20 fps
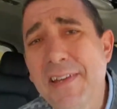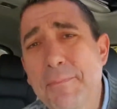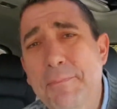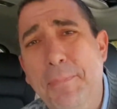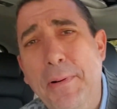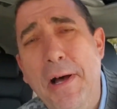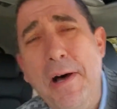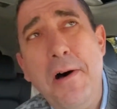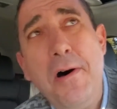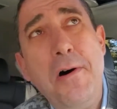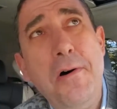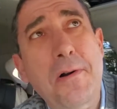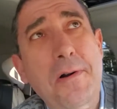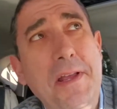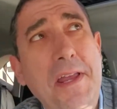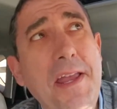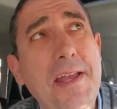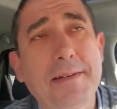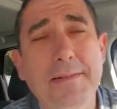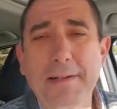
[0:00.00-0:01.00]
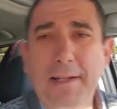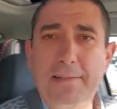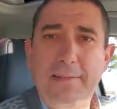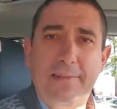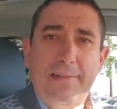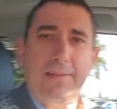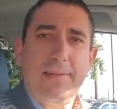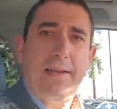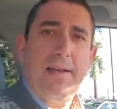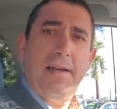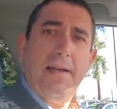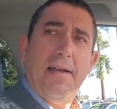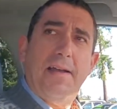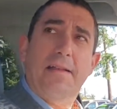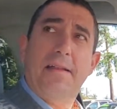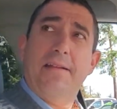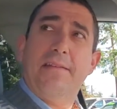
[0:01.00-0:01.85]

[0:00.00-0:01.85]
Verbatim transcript: about it. That's uh,